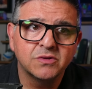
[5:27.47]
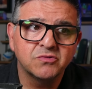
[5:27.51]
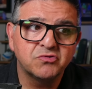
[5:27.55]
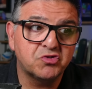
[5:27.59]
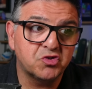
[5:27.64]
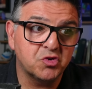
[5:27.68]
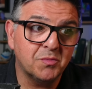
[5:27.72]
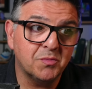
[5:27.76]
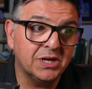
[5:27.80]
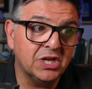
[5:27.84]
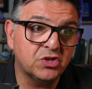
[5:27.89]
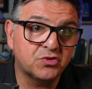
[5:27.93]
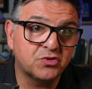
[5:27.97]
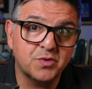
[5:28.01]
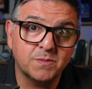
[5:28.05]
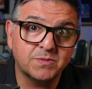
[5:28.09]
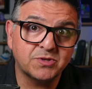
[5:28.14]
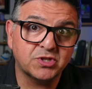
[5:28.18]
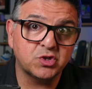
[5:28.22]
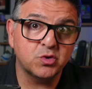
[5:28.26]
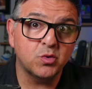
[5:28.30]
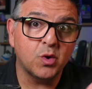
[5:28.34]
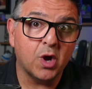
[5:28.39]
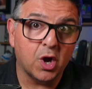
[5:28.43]
Too many
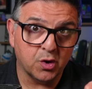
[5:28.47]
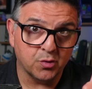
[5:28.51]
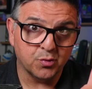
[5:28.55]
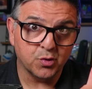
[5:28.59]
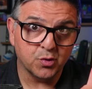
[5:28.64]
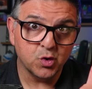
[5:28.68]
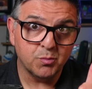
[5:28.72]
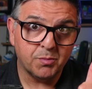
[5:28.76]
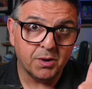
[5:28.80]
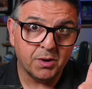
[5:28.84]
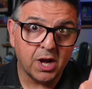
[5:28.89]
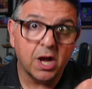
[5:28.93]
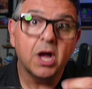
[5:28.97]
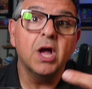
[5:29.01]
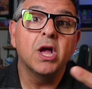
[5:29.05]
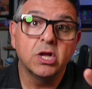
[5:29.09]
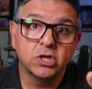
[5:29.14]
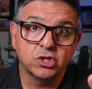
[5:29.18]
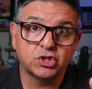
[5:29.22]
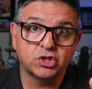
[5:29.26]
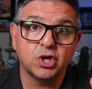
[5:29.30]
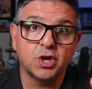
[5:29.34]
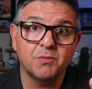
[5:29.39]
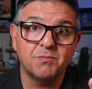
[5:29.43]
trips to
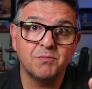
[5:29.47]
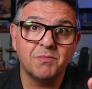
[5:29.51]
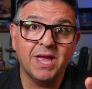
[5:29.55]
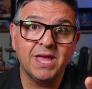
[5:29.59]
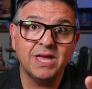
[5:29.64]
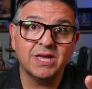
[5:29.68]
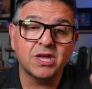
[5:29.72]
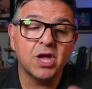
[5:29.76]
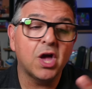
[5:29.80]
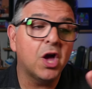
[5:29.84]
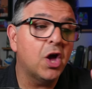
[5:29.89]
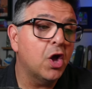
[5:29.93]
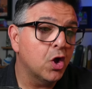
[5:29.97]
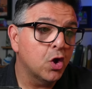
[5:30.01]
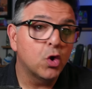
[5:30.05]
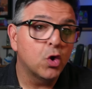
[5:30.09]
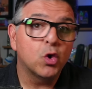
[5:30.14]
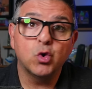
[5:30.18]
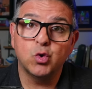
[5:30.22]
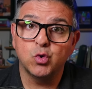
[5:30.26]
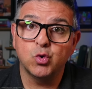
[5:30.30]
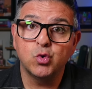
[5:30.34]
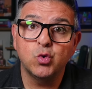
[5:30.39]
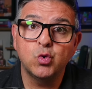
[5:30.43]
Aruba, Jamaica.
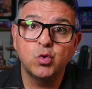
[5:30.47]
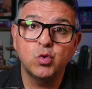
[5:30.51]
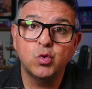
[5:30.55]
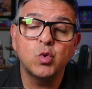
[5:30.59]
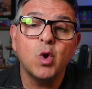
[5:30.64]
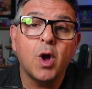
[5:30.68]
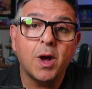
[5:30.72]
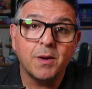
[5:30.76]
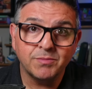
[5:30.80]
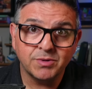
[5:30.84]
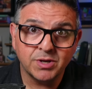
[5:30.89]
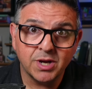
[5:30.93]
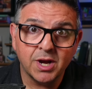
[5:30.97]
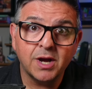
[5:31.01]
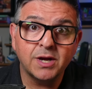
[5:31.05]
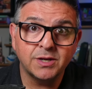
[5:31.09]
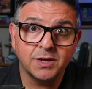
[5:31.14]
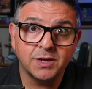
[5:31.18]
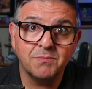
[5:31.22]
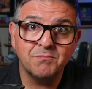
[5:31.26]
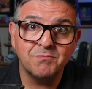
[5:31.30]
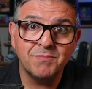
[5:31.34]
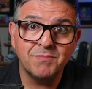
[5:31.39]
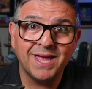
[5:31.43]
Ooh, I'm
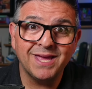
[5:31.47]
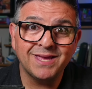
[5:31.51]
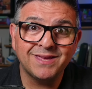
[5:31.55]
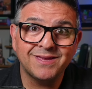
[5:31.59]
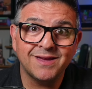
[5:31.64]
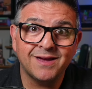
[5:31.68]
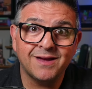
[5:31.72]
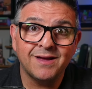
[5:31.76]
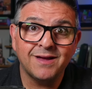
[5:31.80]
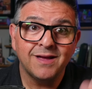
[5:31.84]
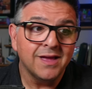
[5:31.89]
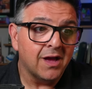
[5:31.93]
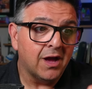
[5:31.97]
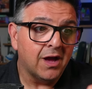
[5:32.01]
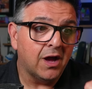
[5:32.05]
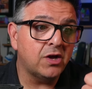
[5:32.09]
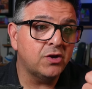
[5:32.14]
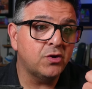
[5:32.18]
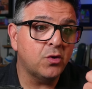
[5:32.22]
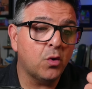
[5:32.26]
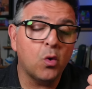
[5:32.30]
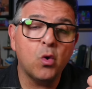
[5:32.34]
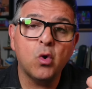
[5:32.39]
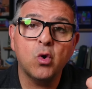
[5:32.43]
gonna make ya
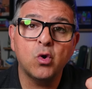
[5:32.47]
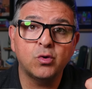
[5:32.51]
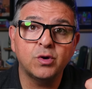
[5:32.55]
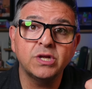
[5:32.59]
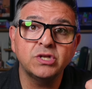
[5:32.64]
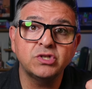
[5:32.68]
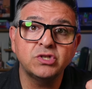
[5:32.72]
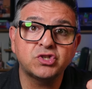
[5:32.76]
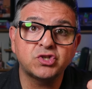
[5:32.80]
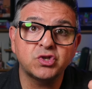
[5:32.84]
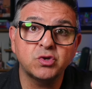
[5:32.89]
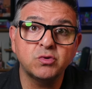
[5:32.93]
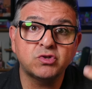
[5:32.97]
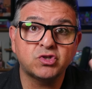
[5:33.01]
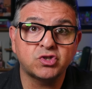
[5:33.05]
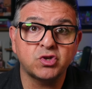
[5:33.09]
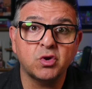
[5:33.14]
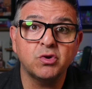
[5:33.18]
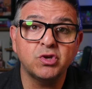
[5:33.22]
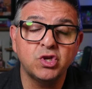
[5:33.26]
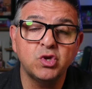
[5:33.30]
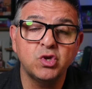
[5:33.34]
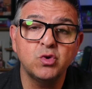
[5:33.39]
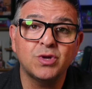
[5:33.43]
an orange suit
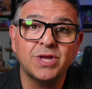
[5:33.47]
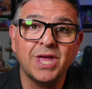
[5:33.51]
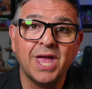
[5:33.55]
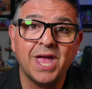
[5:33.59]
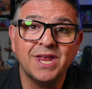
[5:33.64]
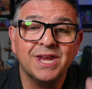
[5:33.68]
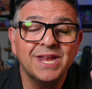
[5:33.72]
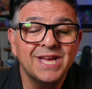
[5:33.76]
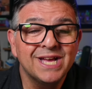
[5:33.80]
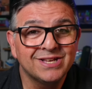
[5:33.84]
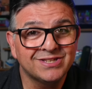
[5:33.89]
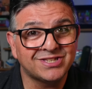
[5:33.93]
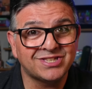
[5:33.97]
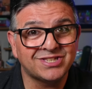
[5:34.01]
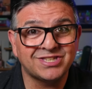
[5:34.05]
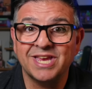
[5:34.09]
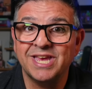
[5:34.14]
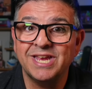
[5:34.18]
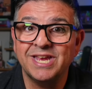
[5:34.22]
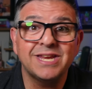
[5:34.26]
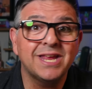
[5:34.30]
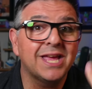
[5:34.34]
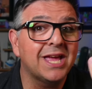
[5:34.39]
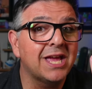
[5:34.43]
so you can
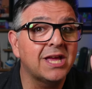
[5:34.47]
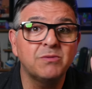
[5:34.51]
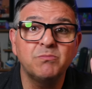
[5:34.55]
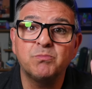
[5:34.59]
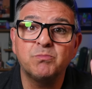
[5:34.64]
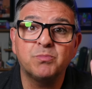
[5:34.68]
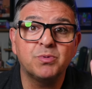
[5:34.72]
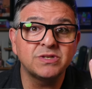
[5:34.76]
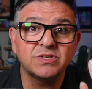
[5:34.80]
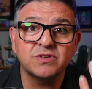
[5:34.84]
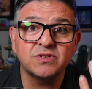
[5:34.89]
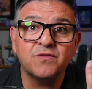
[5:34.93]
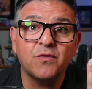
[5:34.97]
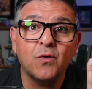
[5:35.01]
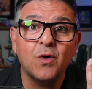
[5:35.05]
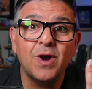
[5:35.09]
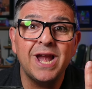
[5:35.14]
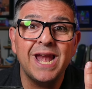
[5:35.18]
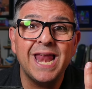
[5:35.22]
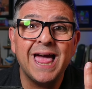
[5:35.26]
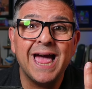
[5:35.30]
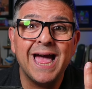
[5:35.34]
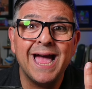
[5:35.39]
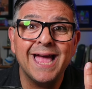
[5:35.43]
sit in prison for
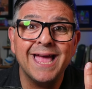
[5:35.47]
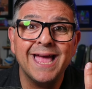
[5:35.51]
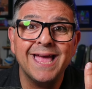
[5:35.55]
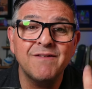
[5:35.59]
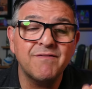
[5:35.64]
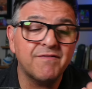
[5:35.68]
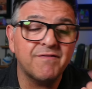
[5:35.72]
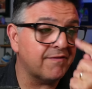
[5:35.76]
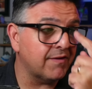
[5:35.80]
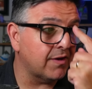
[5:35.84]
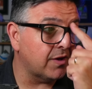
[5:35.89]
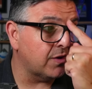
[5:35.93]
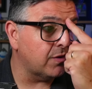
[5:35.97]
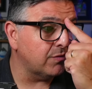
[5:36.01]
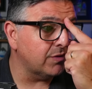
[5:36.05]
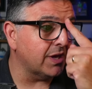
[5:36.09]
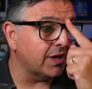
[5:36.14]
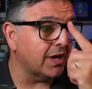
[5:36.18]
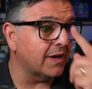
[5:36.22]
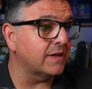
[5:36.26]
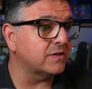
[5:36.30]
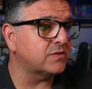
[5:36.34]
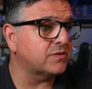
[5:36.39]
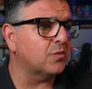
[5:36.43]
life. Oh
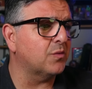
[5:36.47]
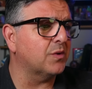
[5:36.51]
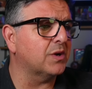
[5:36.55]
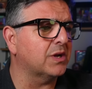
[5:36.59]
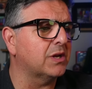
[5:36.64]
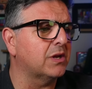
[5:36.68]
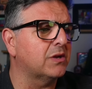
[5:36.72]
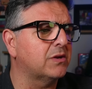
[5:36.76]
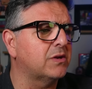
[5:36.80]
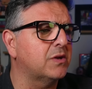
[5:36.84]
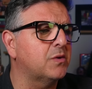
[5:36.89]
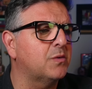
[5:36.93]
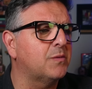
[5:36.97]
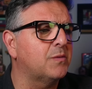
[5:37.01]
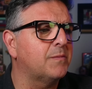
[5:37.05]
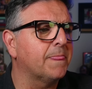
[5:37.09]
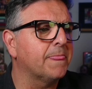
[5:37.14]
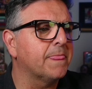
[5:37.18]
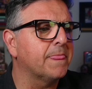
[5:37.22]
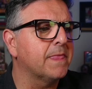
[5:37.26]
yeah, that's what we're gonna do.